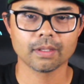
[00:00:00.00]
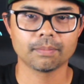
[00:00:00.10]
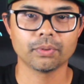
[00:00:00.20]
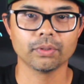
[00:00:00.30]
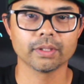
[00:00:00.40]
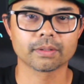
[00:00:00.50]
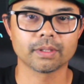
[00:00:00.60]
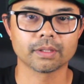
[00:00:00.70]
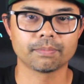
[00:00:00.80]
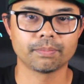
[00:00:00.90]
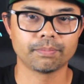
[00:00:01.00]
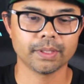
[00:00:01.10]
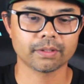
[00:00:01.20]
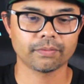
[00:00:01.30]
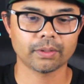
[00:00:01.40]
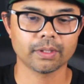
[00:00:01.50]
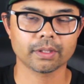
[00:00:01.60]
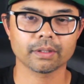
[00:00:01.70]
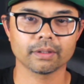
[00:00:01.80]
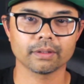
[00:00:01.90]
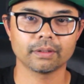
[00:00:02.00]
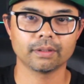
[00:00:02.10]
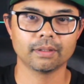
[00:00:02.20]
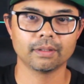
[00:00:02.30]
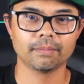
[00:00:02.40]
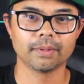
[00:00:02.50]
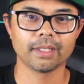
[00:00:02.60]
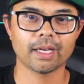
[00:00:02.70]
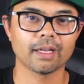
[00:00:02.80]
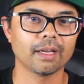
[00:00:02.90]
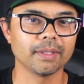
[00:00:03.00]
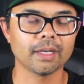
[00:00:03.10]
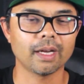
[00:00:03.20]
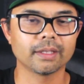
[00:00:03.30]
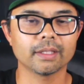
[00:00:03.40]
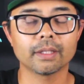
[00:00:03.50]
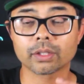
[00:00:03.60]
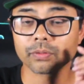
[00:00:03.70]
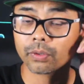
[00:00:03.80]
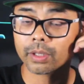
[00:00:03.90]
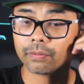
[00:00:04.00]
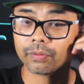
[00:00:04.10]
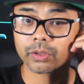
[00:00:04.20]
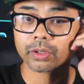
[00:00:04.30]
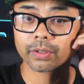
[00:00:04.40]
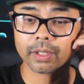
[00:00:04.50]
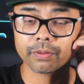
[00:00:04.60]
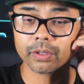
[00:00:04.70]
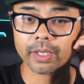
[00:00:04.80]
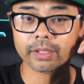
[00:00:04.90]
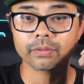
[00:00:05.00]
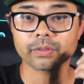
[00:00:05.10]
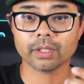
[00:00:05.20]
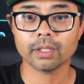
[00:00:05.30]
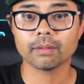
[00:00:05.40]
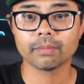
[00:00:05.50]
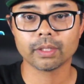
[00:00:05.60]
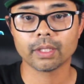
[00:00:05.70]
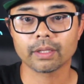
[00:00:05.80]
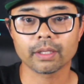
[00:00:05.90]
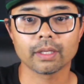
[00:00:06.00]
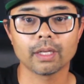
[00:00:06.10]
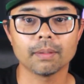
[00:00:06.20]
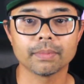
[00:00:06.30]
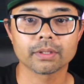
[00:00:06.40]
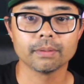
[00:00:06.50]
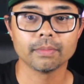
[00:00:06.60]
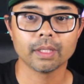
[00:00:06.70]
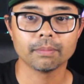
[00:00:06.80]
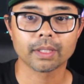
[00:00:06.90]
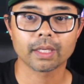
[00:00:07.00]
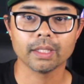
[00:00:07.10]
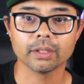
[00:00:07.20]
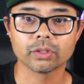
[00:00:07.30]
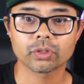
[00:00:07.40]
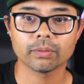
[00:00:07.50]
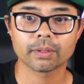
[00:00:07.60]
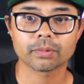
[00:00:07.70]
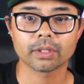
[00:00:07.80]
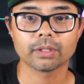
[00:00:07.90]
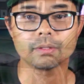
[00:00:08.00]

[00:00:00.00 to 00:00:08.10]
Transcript: Pull this piece of artwork. But yeah, I mean, I did this for the influencer cover. You guys have seen it, but I think it'll help me kind of illustrate what I'm trying to